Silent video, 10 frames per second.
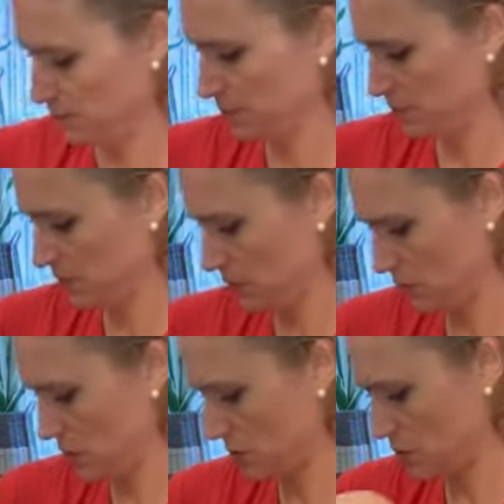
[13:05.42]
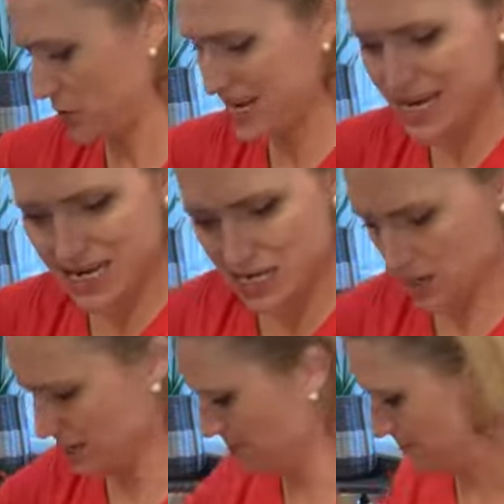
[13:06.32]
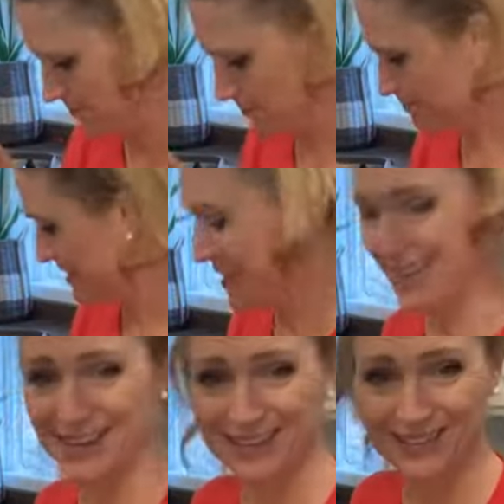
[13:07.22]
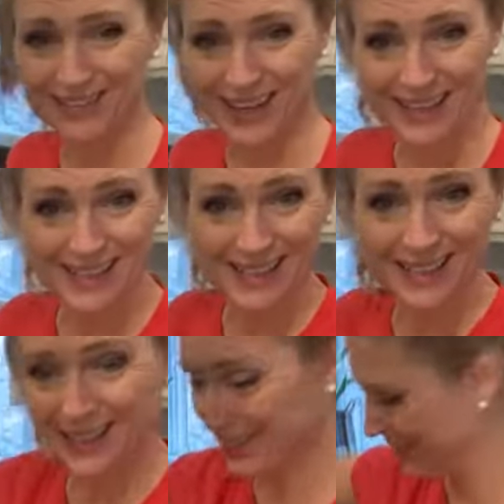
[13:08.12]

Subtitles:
So throwing it in, nothing fancy.